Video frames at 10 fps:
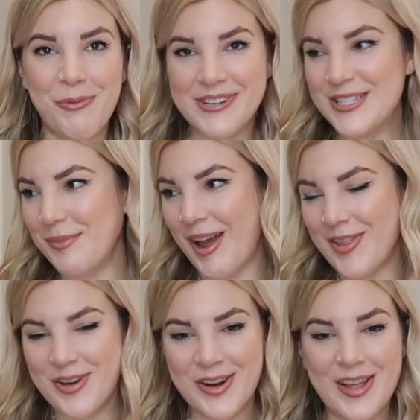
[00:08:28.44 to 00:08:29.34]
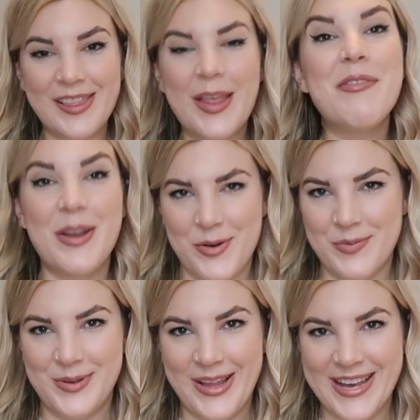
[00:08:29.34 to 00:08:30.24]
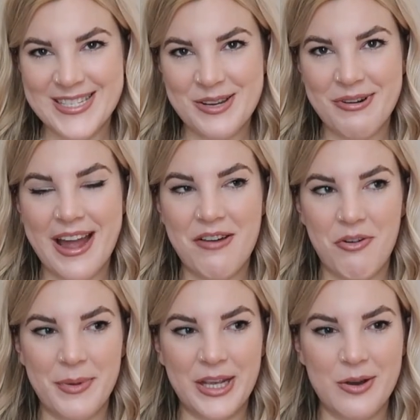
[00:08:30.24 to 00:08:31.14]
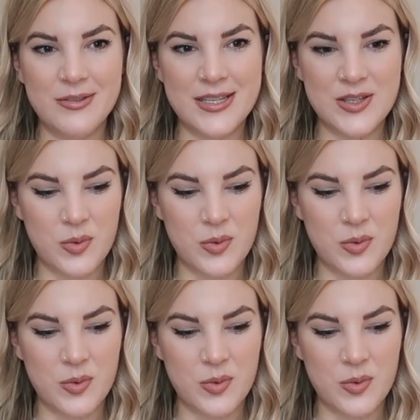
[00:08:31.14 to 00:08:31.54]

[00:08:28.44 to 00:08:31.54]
I went into my other living room closet where I have all my coats and